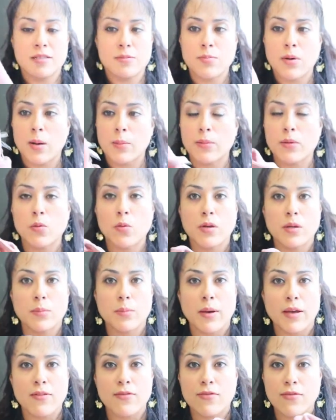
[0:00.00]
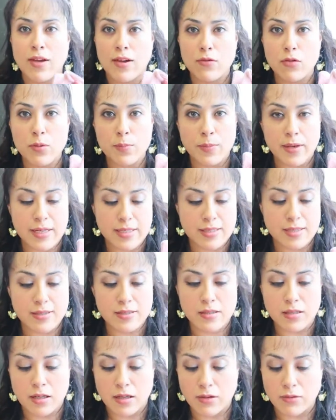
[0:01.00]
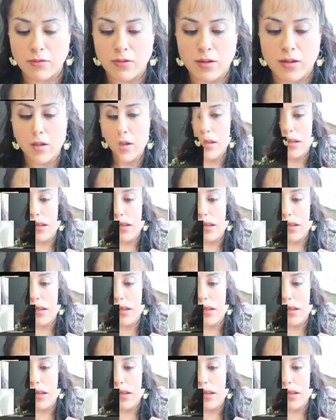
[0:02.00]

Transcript: is probably one of my favorite pieces of the,